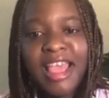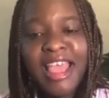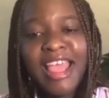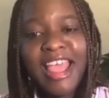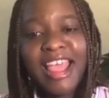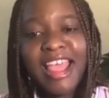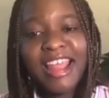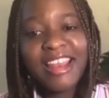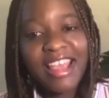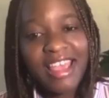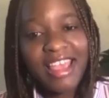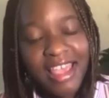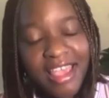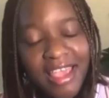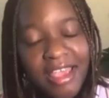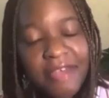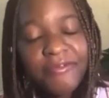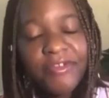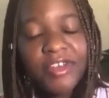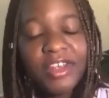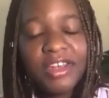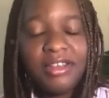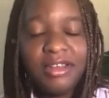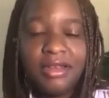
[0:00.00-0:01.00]
And
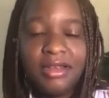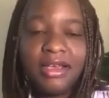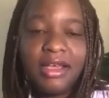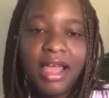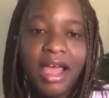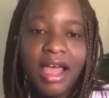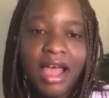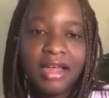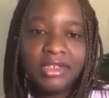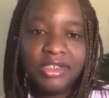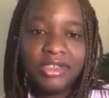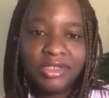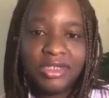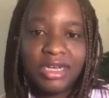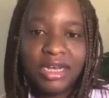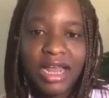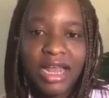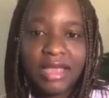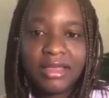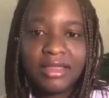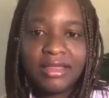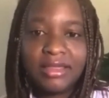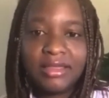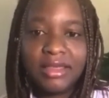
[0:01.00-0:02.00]
even in a country
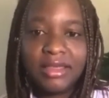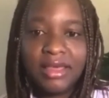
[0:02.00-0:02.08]
like